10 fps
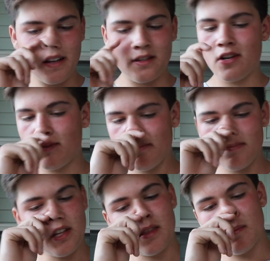you know,
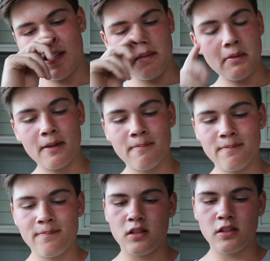nothing big, but
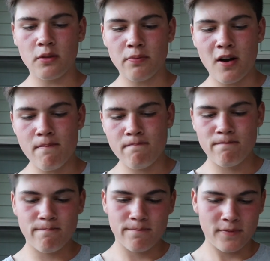little problem,
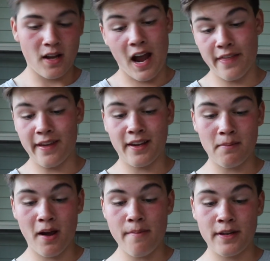I think,
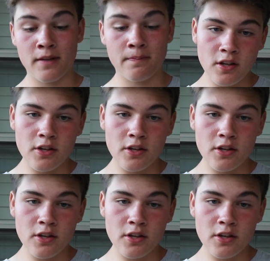in my opinion.